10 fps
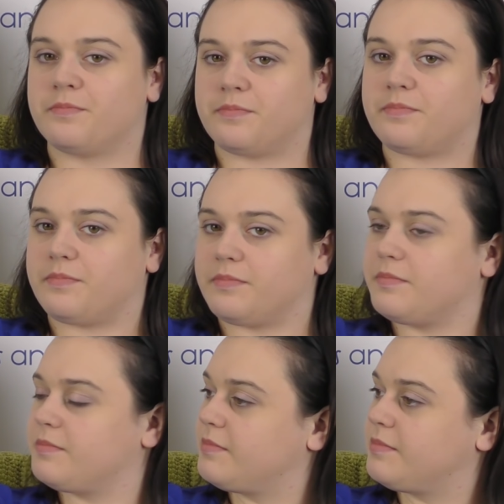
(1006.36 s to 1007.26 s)

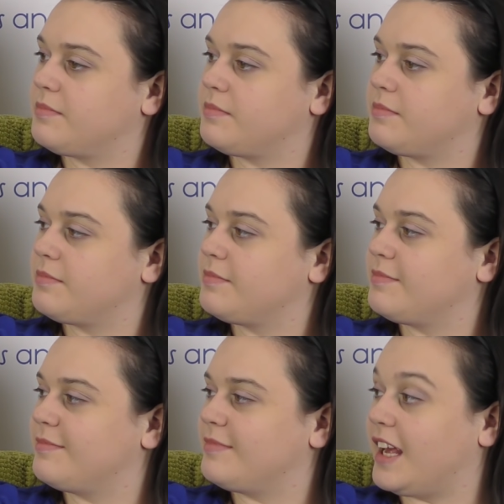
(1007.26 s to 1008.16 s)

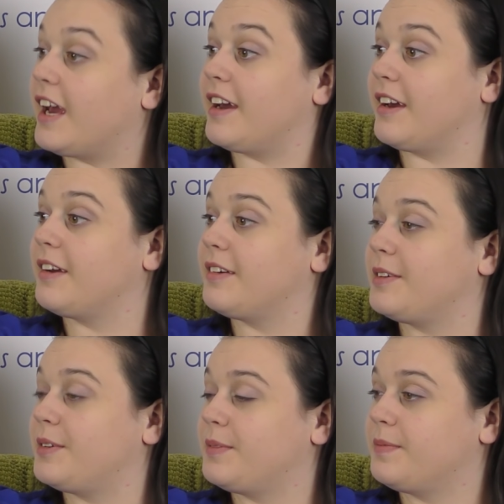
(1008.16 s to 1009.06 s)

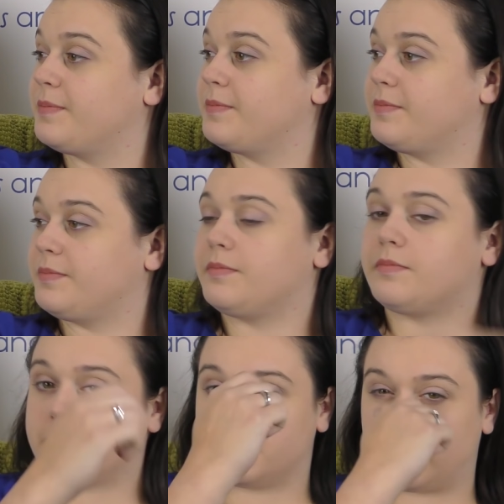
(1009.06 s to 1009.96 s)

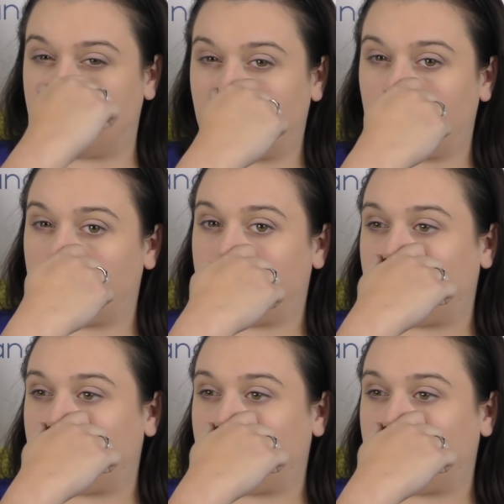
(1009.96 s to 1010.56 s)
This person isn't speaking.